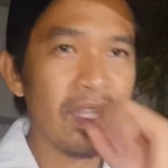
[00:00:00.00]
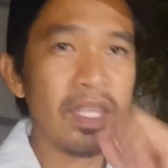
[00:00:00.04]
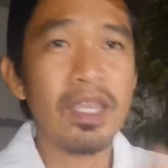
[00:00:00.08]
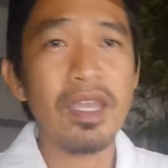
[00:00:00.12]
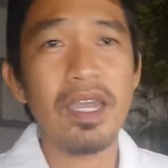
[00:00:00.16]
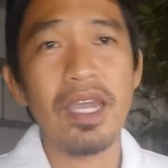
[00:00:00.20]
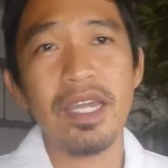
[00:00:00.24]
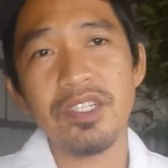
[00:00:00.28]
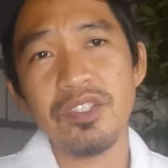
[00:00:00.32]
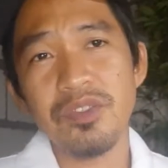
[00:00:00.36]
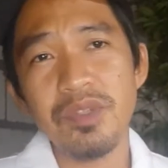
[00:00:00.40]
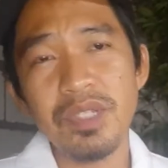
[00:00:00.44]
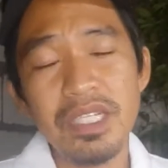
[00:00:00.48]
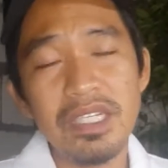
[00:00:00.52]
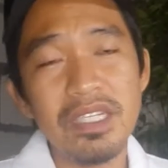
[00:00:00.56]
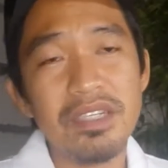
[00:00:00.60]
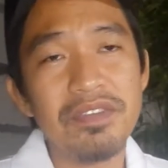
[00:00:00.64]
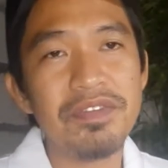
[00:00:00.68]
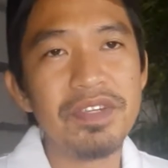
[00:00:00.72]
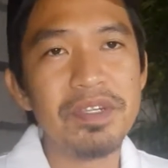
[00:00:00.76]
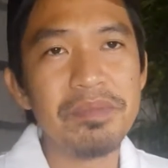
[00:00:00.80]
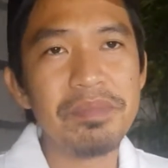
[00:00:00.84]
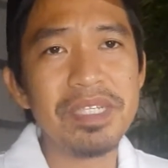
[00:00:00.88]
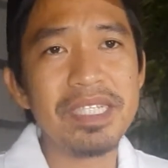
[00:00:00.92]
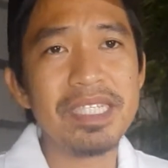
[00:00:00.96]
Actually, in the
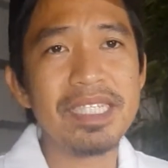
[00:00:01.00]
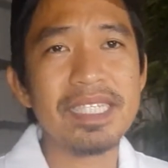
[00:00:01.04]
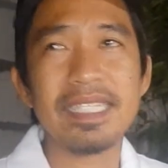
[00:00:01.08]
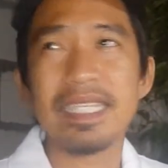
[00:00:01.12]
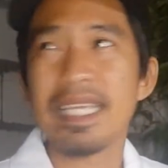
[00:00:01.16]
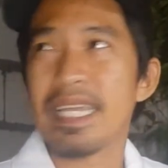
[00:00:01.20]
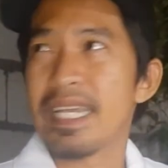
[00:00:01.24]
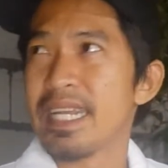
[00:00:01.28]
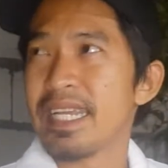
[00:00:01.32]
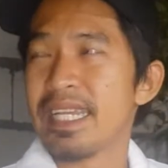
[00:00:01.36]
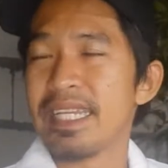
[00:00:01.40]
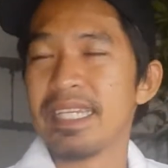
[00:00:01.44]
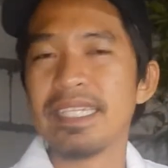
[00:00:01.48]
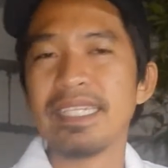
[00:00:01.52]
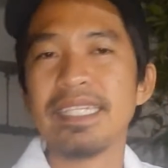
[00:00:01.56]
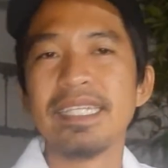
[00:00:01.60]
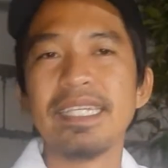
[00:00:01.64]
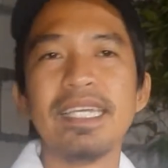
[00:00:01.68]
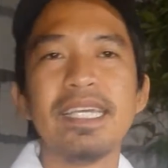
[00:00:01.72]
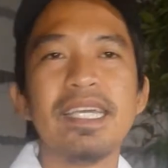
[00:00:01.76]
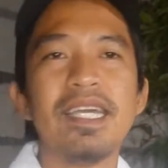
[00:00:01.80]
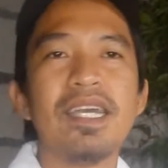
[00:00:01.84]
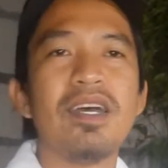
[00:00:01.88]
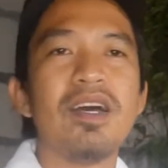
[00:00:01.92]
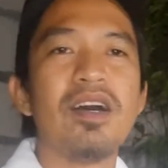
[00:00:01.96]
Philippines setting,
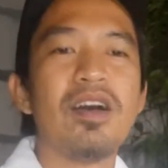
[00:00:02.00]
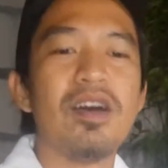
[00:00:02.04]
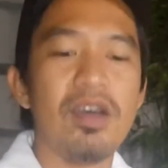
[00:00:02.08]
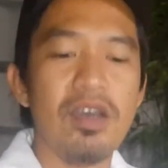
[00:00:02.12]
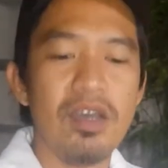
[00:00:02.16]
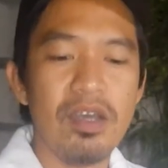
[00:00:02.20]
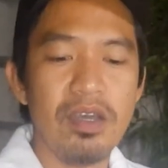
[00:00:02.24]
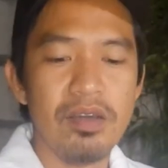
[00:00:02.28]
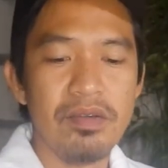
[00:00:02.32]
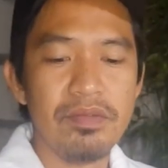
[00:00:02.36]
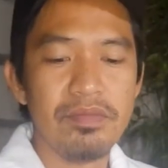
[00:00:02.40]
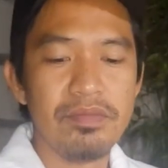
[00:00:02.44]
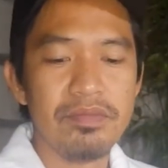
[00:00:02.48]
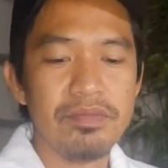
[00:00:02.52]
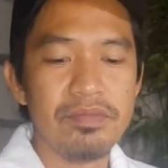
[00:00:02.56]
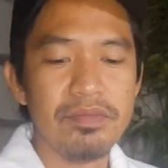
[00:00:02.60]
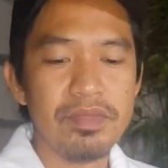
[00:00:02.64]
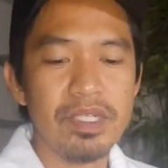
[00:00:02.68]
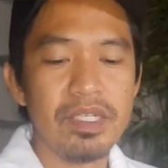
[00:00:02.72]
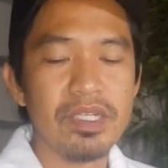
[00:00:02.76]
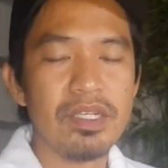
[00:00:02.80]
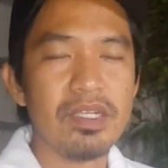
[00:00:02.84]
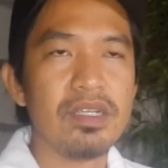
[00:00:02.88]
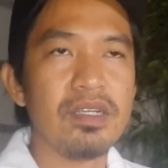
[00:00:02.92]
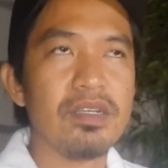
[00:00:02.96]

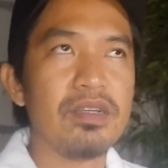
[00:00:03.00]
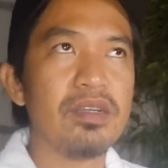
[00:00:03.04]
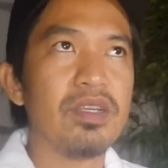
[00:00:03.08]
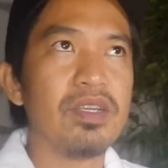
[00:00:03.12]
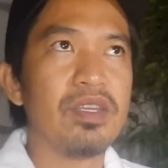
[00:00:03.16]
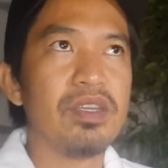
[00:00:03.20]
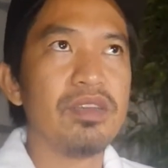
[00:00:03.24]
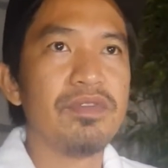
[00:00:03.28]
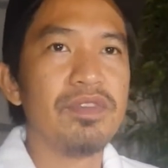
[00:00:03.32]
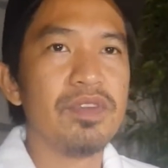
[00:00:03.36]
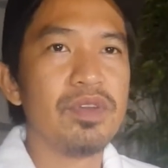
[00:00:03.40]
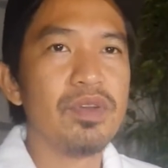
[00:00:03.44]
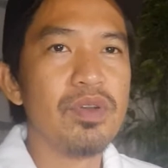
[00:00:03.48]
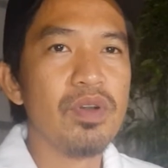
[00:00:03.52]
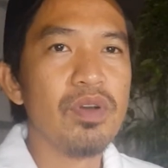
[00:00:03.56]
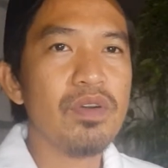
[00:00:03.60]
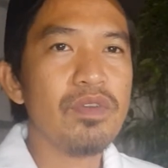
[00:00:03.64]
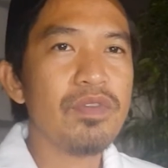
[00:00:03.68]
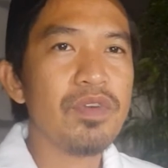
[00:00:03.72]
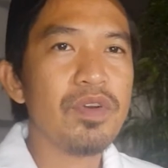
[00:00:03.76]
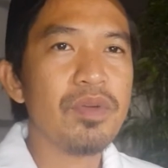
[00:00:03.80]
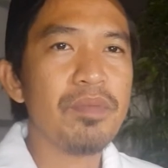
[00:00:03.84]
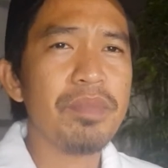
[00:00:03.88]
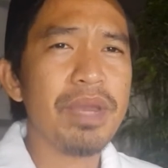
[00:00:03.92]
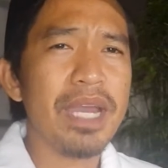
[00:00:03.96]
um, if you go
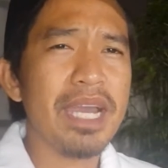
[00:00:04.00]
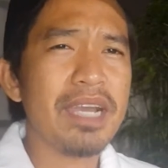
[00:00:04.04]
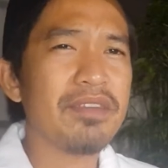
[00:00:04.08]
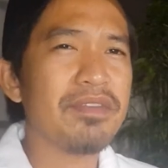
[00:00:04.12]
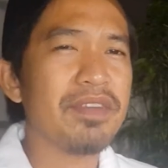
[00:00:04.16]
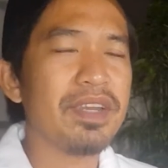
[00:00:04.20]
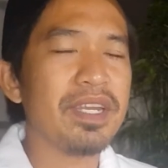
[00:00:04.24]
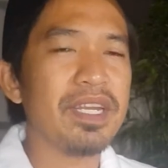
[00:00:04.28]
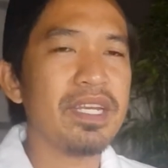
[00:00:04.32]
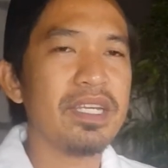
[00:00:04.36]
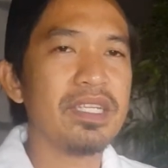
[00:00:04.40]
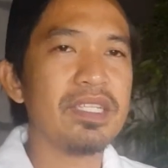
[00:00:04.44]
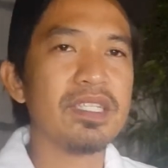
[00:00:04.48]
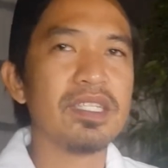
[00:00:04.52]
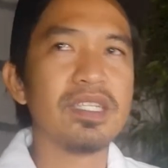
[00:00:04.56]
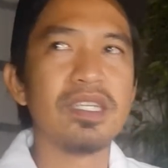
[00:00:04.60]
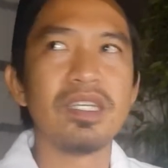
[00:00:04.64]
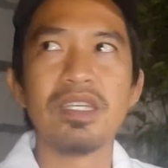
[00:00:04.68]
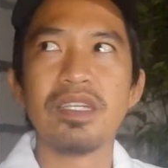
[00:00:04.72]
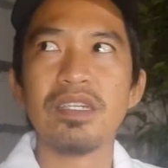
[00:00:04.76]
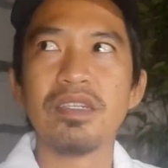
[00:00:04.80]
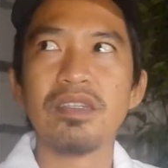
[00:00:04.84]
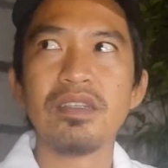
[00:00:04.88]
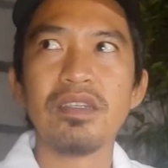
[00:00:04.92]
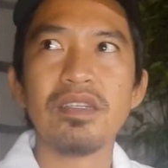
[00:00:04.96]
for bank
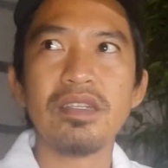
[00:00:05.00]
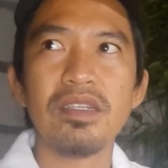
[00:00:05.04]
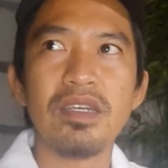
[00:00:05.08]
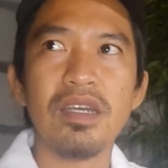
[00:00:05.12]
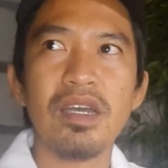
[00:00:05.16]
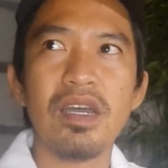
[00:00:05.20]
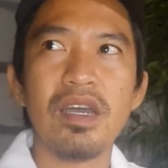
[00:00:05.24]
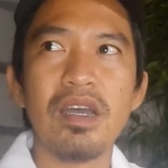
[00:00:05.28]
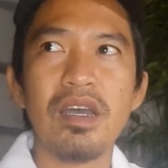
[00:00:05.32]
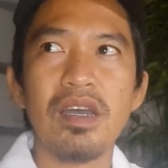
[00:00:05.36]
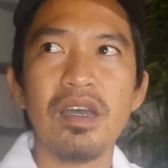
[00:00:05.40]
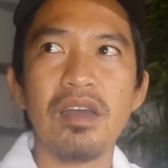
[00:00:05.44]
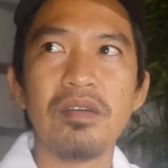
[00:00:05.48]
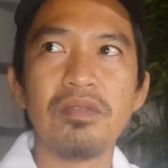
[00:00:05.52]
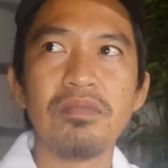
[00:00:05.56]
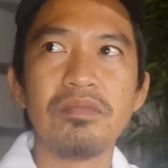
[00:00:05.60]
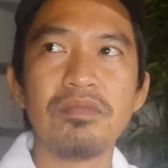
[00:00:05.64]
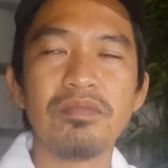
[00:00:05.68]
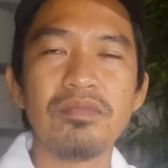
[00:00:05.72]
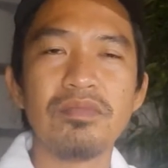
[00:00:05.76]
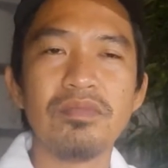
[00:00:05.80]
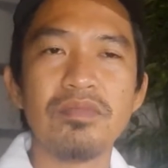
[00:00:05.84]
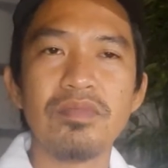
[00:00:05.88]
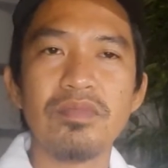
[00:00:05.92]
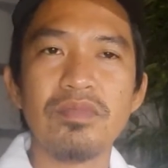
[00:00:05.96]
financing,
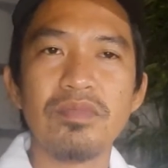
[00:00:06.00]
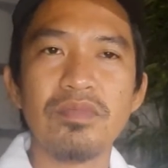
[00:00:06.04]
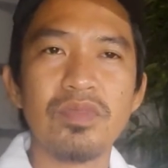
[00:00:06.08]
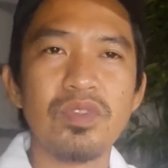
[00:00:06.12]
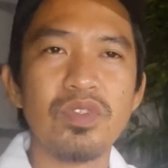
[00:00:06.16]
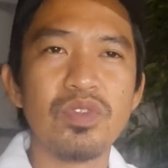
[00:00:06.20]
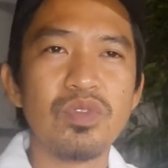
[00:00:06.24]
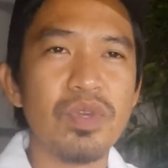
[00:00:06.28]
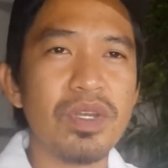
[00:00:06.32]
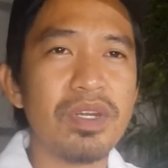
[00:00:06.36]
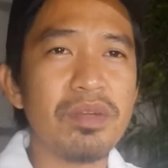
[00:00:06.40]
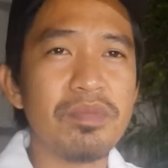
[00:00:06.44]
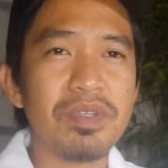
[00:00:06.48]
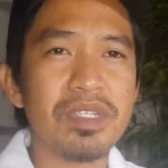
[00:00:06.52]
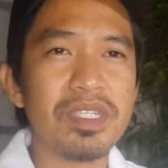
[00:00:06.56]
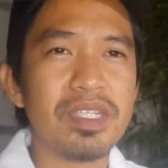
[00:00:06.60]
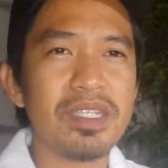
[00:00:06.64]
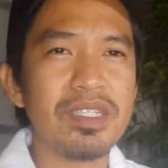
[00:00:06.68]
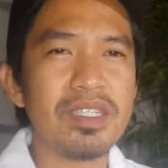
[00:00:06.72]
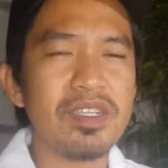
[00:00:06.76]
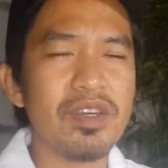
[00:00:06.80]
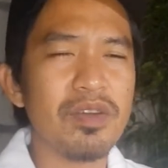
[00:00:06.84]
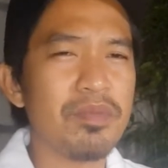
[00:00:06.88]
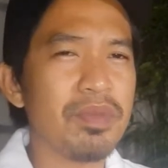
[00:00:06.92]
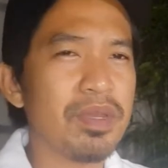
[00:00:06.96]
20%
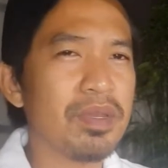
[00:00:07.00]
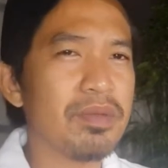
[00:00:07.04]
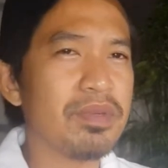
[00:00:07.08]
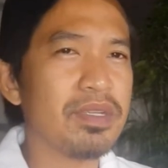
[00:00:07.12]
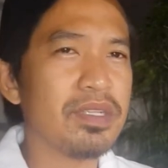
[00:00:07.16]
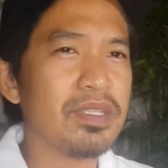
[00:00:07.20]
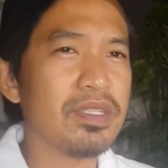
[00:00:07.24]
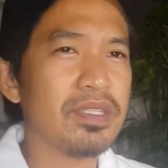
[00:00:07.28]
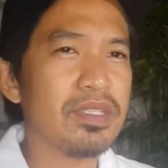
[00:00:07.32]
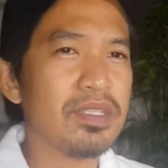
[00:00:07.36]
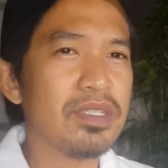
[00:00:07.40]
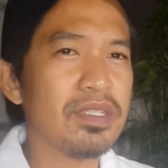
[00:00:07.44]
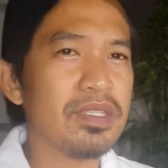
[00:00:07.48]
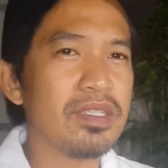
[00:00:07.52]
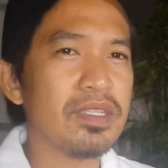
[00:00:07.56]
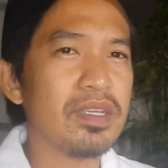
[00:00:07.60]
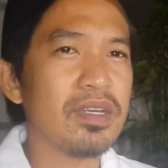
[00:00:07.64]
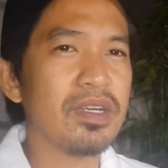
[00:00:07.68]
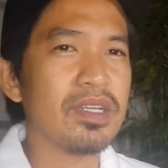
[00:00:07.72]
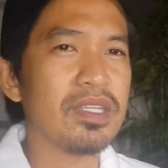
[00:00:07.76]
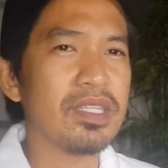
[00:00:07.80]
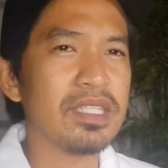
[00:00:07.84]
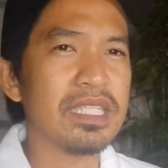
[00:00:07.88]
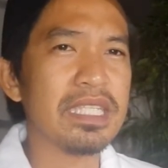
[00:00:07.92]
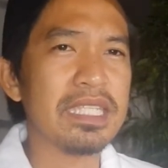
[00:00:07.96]
down payment
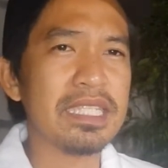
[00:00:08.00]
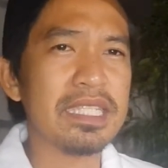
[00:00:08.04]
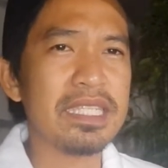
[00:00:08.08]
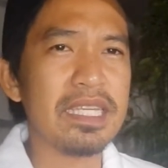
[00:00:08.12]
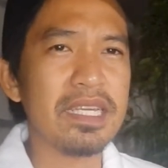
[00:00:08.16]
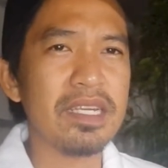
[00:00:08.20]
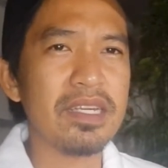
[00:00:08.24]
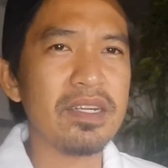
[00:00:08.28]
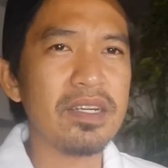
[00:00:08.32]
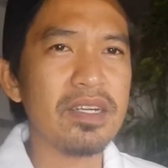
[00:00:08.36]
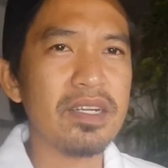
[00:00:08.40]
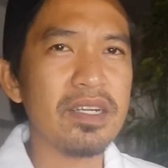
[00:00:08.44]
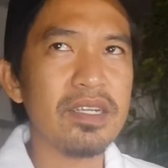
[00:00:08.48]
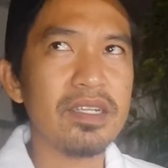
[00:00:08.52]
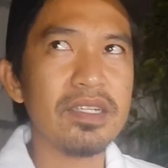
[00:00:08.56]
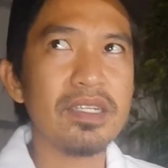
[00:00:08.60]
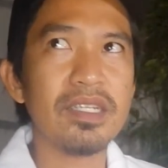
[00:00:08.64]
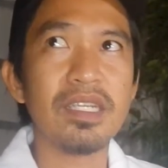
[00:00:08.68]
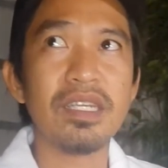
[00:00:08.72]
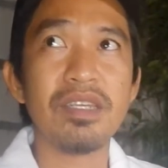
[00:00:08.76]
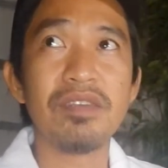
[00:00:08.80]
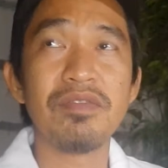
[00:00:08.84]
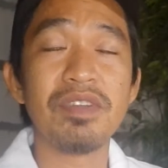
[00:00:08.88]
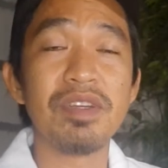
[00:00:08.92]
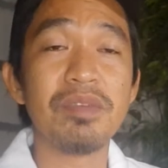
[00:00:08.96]
is the standard,
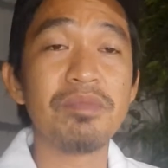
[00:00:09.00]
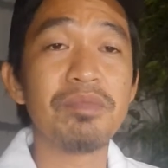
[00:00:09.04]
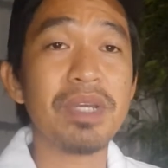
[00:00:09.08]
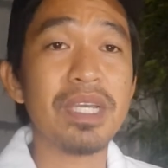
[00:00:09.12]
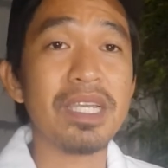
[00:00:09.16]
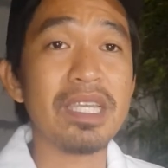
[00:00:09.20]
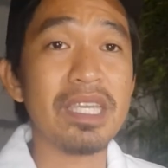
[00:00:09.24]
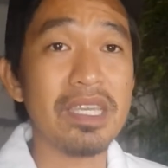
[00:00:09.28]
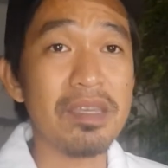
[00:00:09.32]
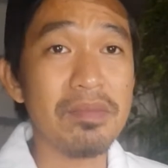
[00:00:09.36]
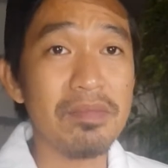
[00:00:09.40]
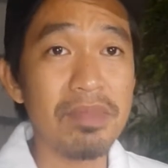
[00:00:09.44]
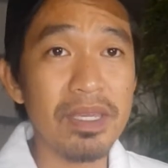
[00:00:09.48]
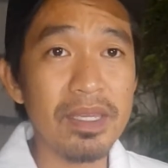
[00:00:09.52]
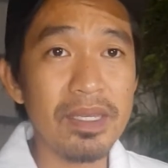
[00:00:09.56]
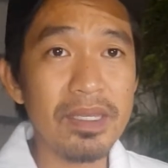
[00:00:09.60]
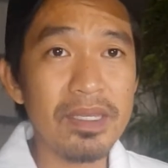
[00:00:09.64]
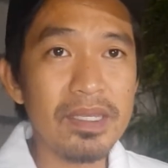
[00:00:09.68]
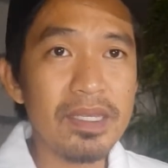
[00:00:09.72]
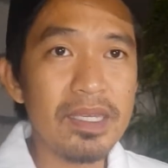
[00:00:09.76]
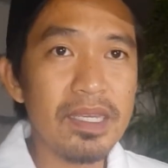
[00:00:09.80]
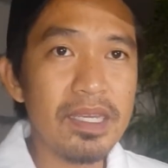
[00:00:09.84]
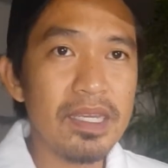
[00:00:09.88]
even pag-ibig